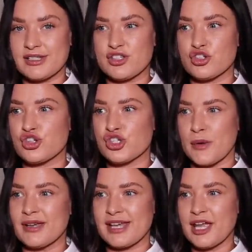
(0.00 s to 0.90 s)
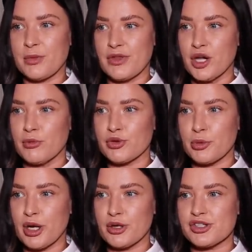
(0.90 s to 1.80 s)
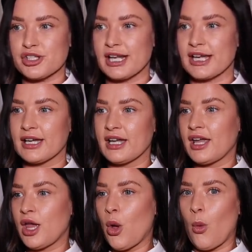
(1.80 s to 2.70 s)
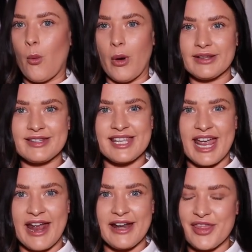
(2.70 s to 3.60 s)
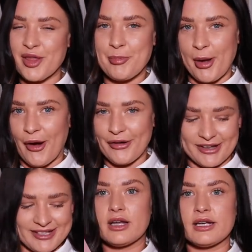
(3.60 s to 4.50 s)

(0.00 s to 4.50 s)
It's just so exciting when they come through the post and you're like, what's in the box?